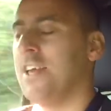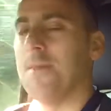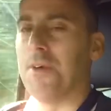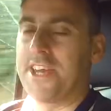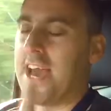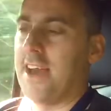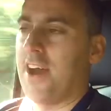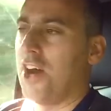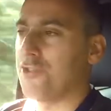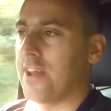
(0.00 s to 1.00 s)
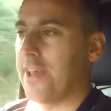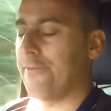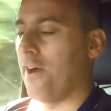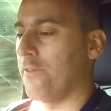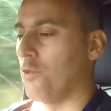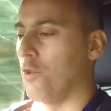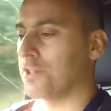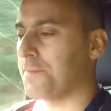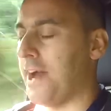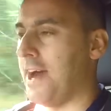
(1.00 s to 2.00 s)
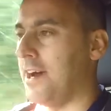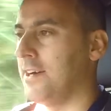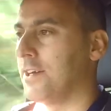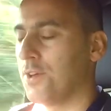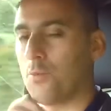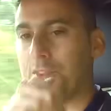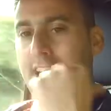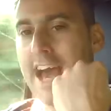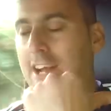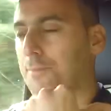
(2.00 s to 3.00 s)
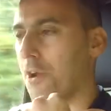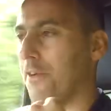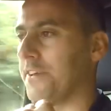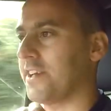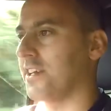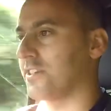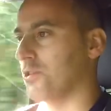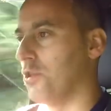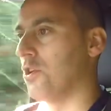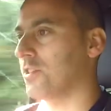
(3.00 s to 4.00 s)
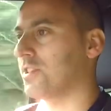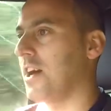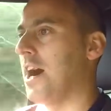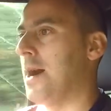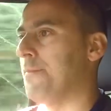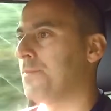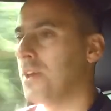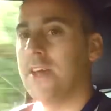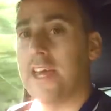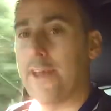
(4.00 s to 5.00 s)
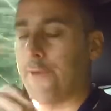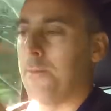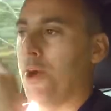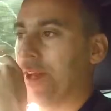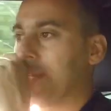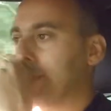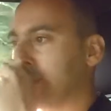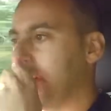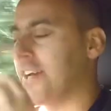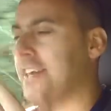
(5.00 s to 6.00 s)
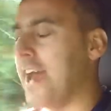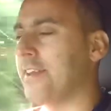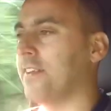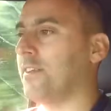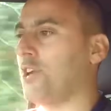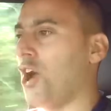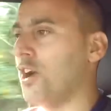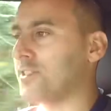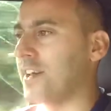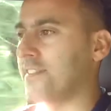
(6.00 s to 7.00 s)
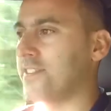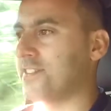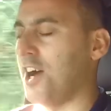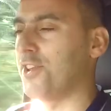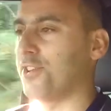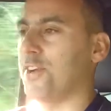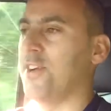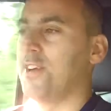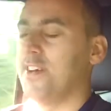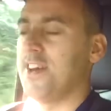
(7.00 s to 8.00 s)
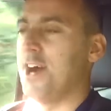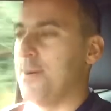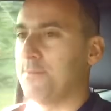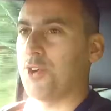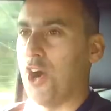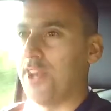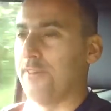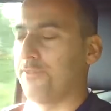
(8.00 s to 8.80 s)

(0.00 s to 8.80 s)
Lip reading: But yeah, 185 horsepower with the Akrapovic exhaust. If I'm honest, again, cars under kind of